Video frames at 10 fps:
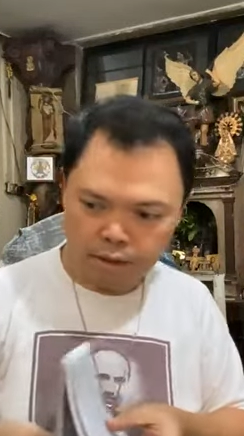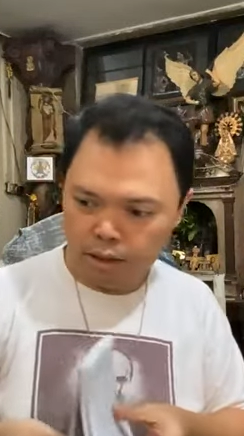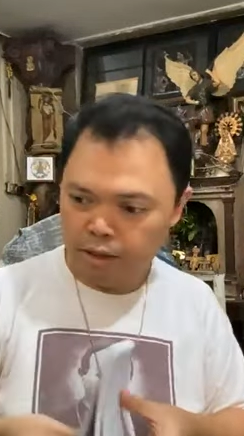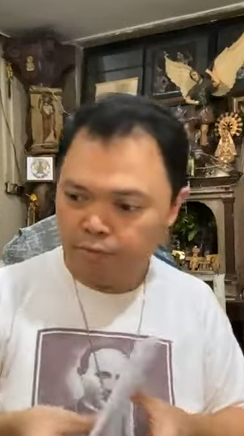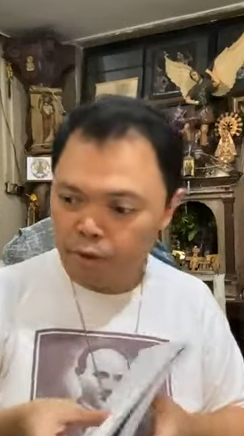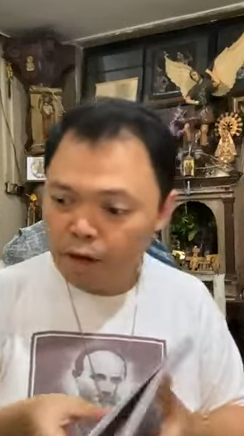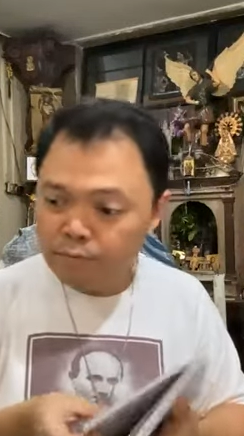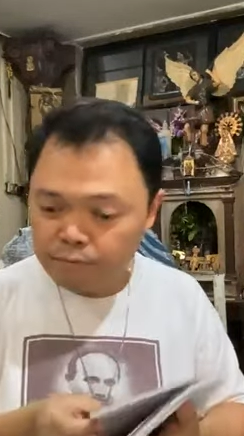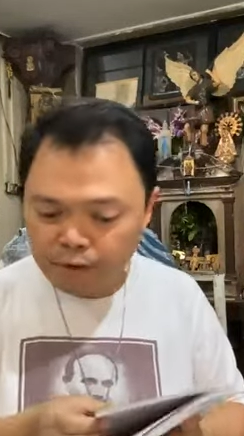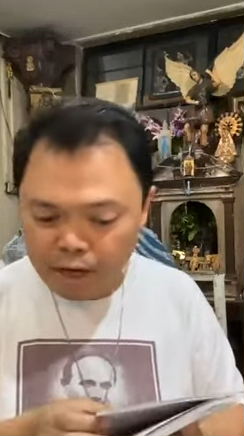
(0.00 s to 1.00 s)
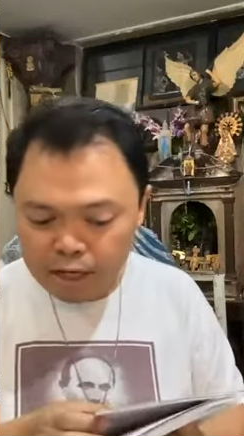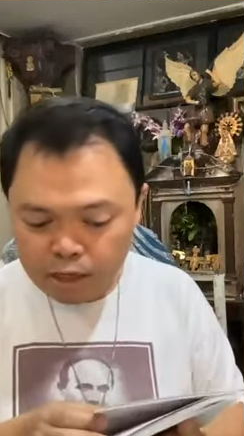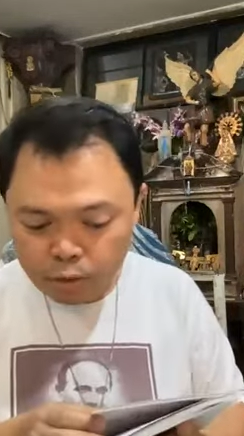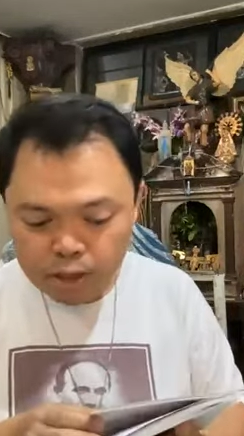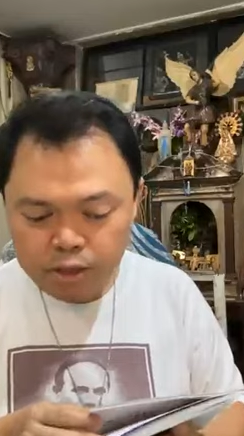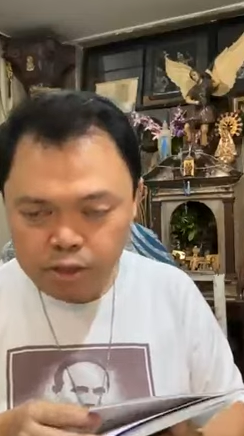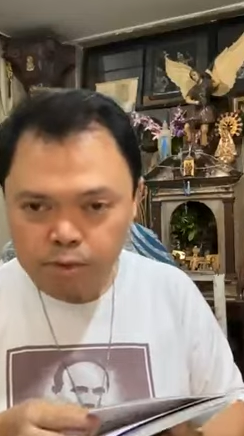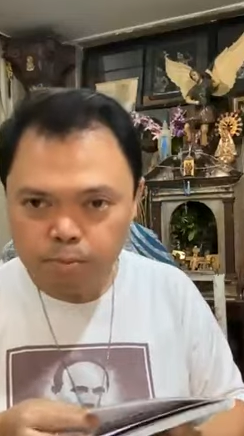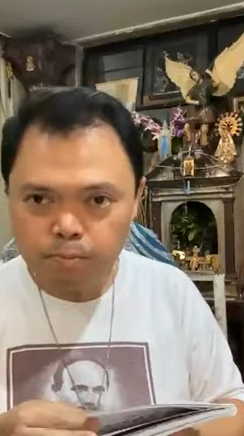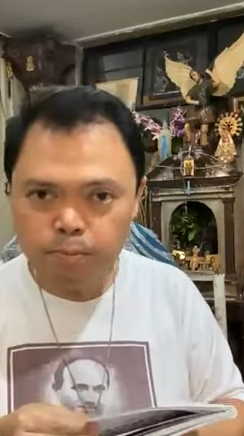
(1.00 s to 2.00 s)
Now, if you have any
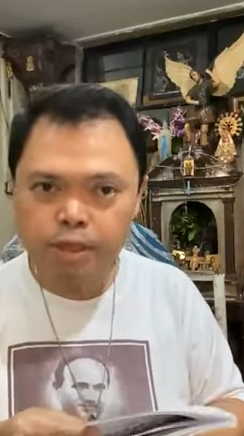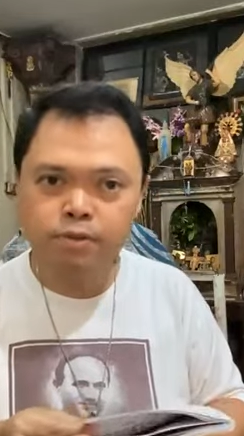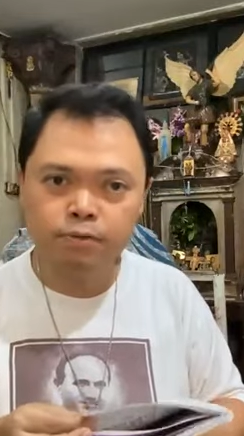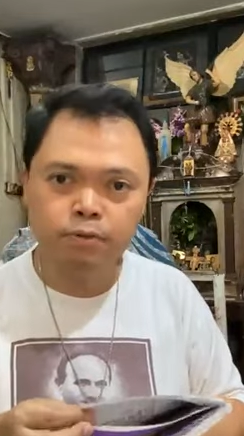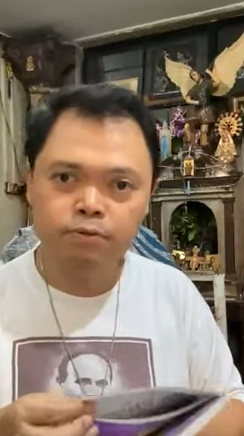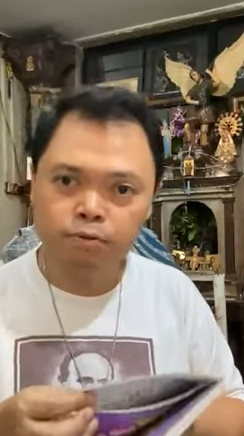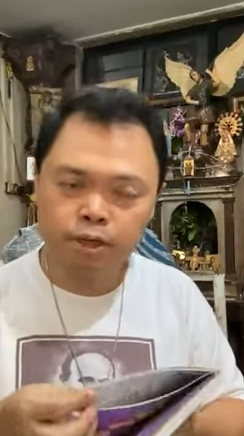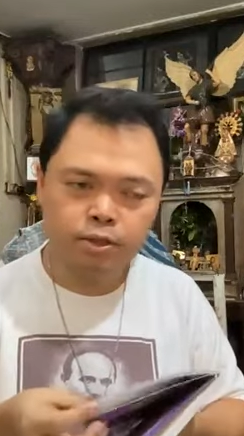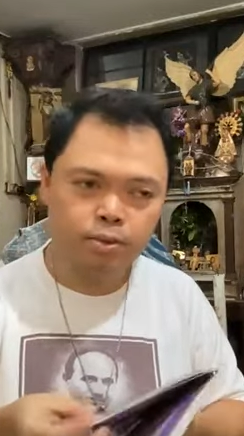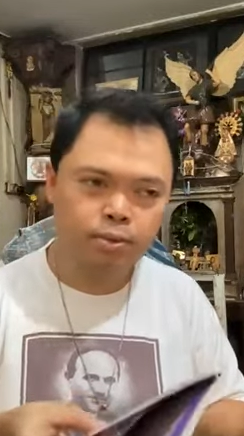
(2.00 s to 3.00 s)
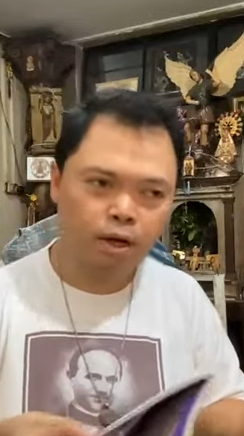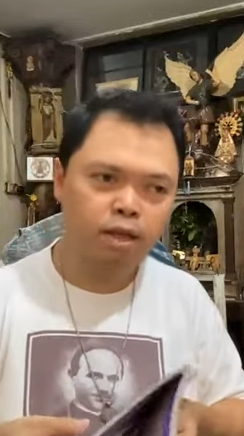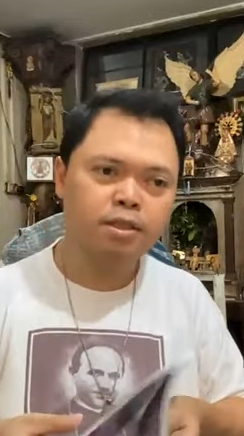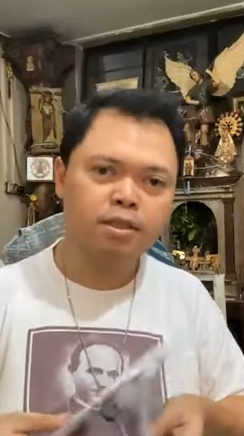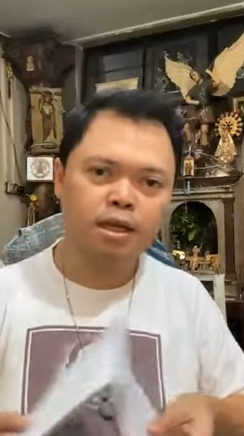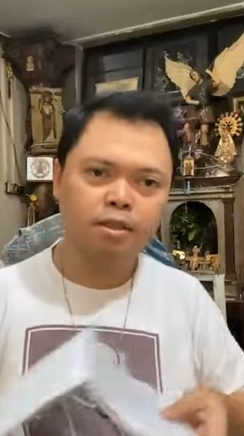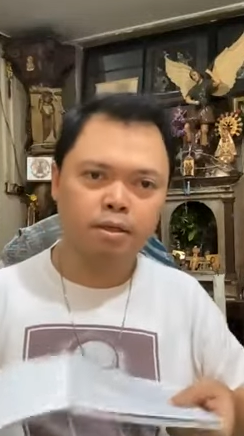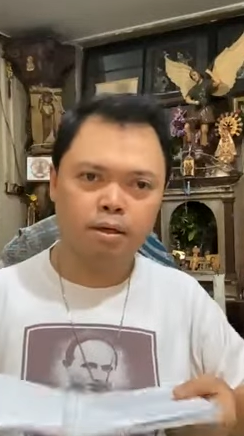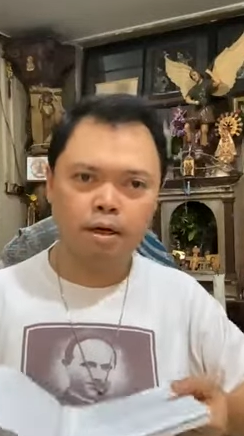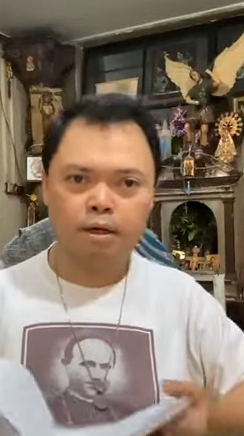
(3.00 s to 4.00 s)
questions, please feel free to
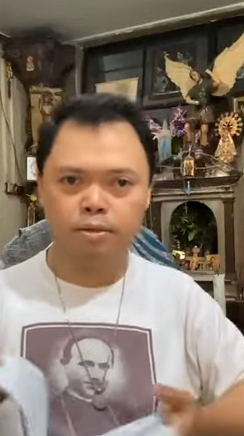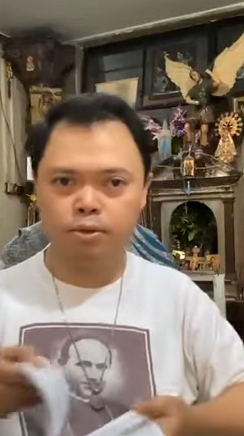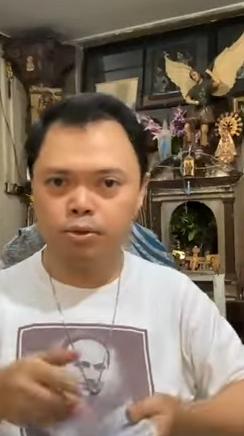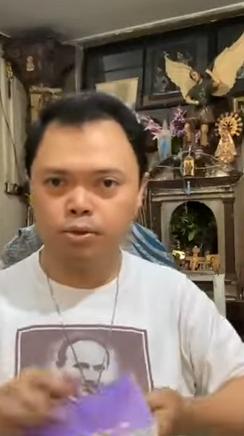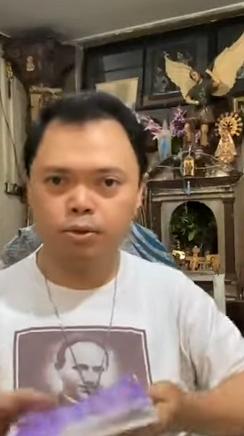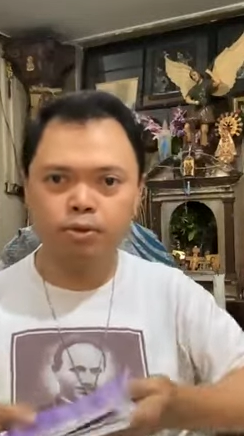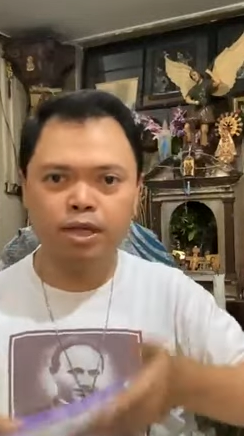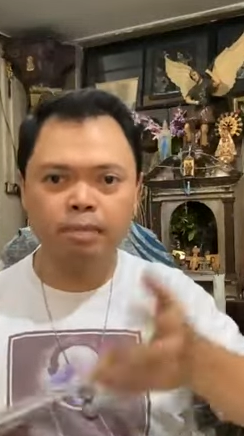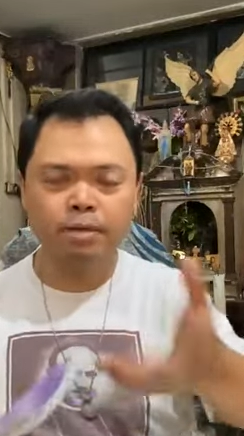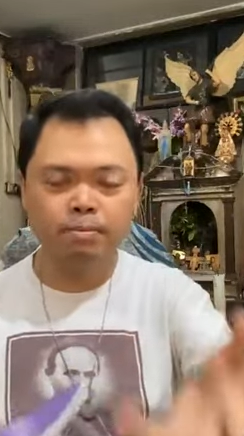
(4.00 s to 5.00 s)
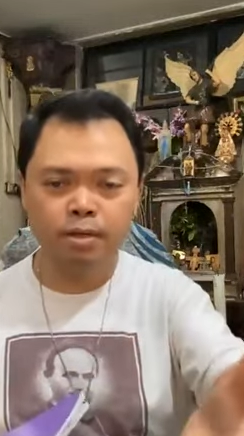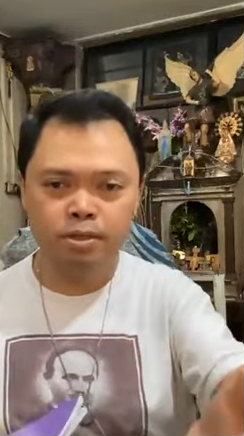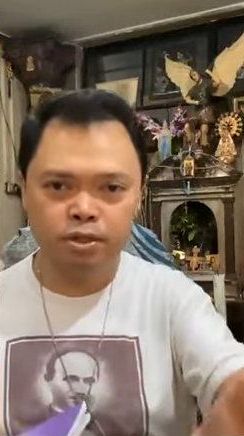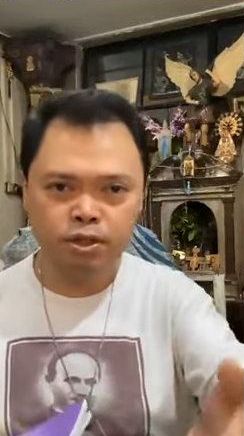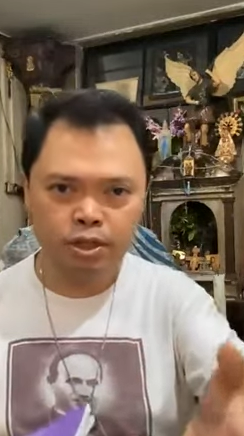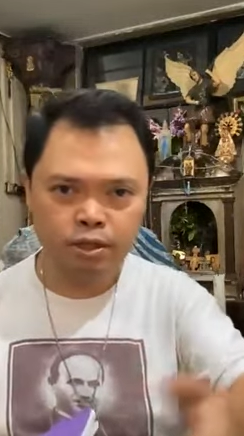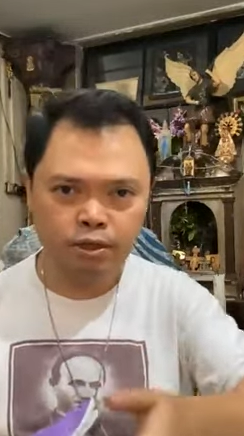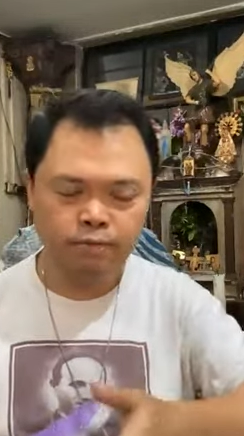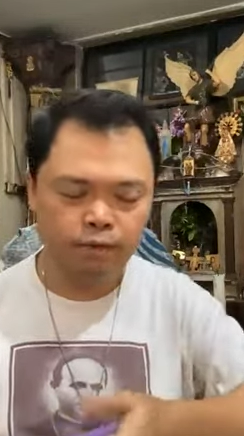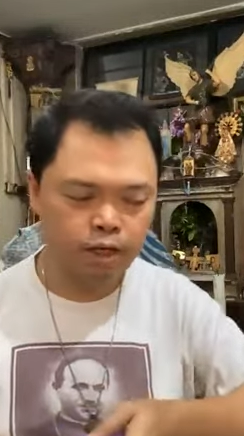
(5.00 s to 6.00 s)
contact, to send me a message
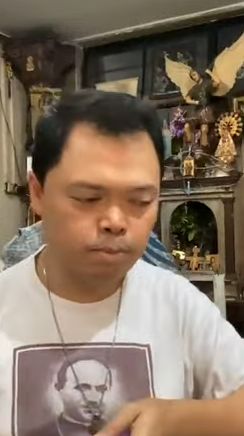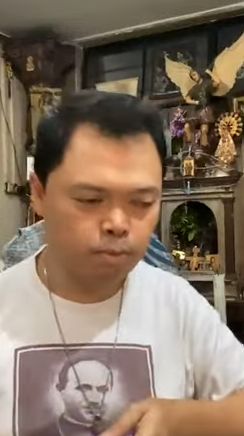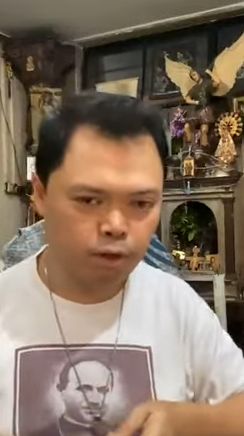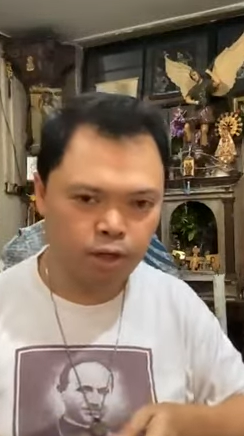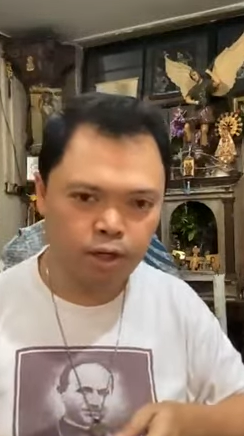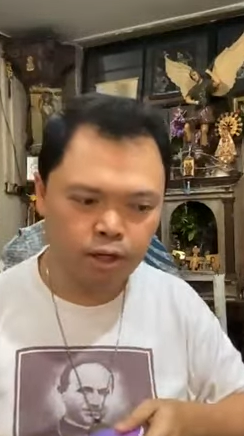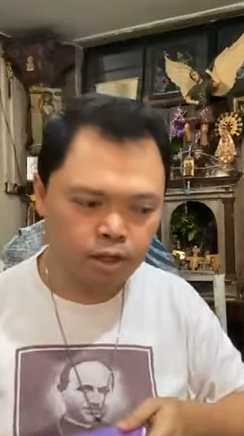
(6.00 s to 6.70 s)
here in Facebook.